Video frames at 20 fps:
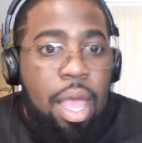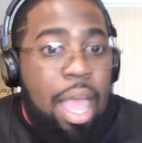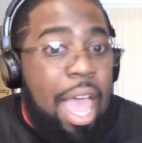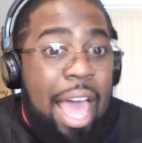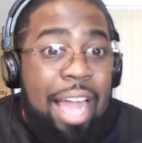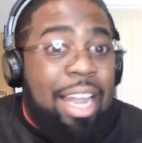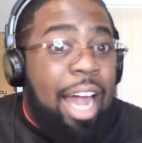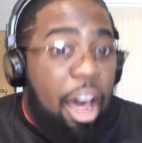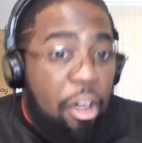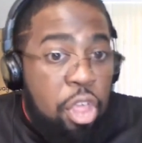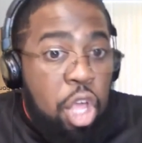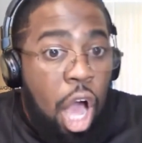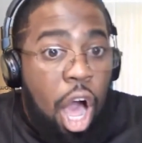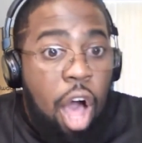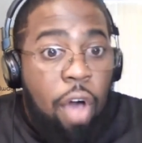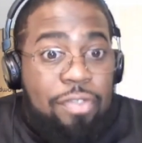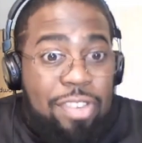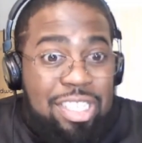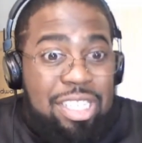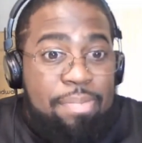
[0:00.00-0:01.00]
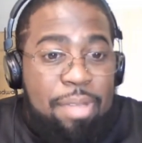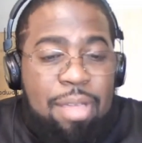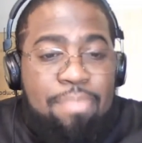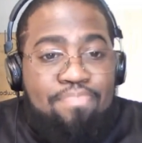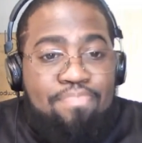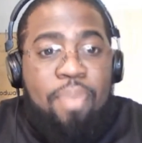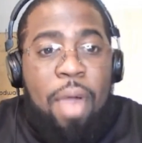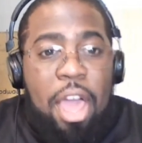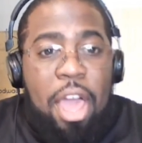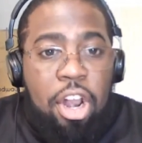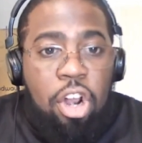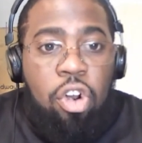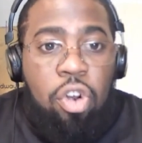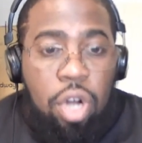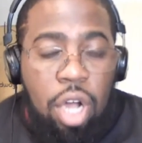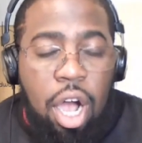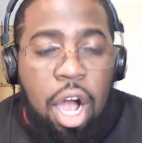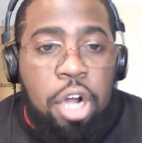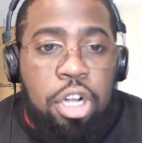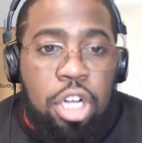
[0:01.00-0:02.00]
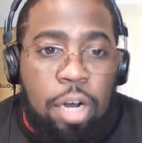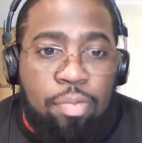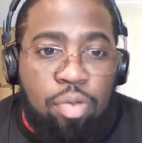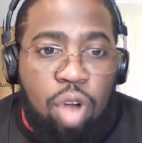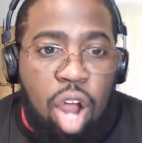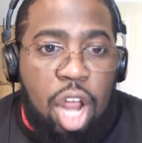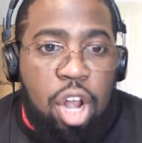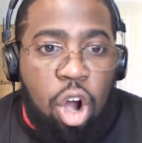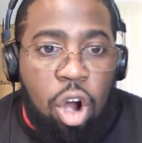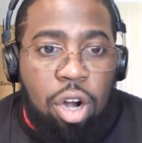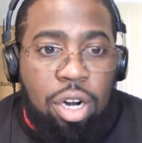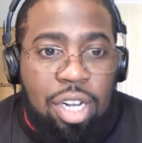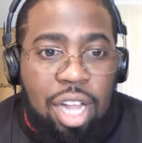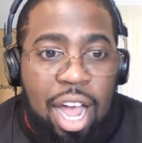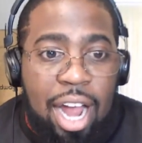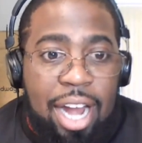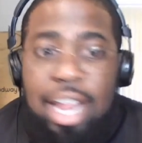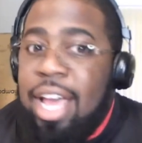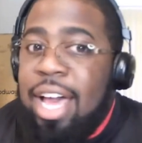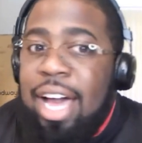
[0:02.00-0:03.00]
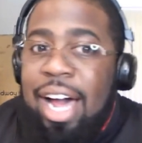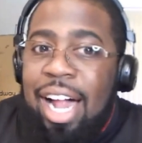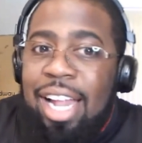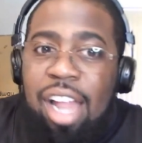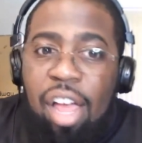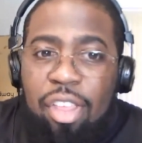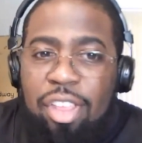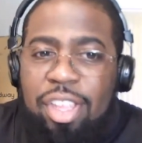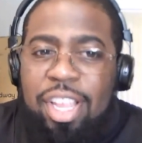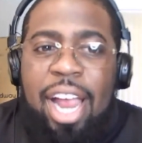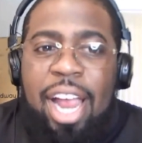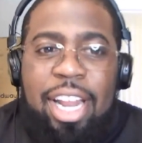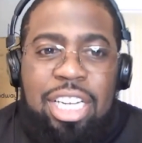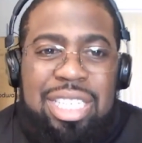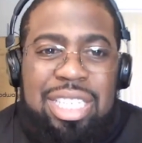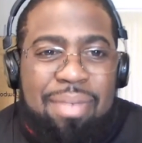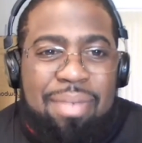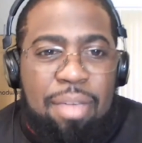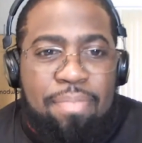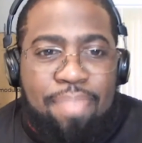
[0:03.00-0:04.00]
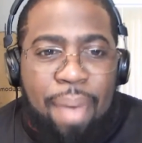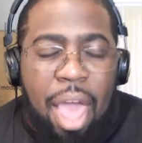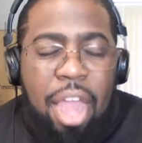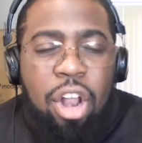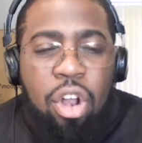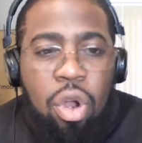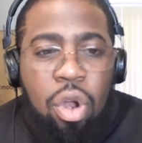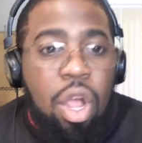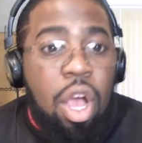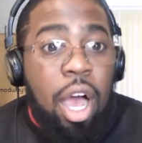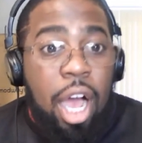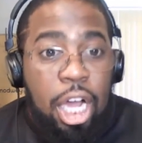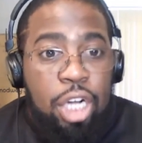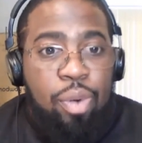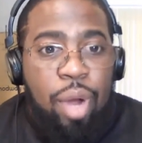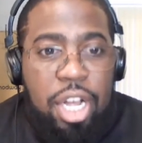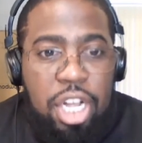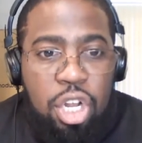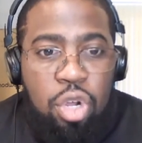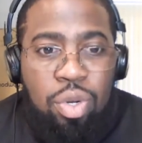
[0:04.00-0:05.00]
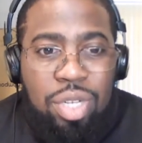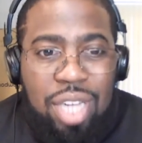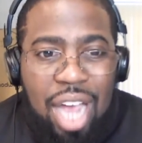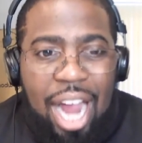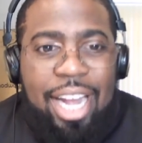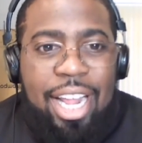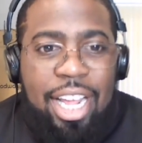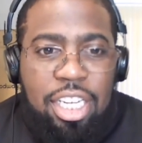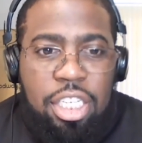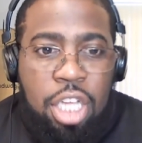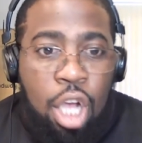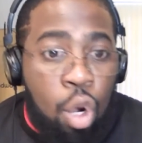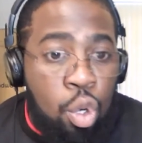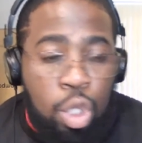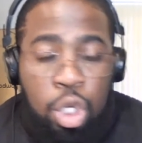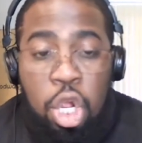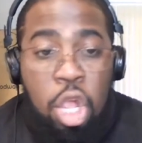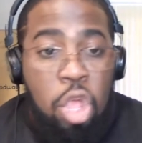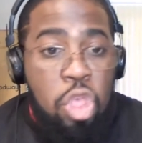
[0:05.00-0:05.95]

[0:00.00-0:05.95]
Allow the offense to be better under Brian Hartline. Allow the tight ends to be better under a new tight ends coach.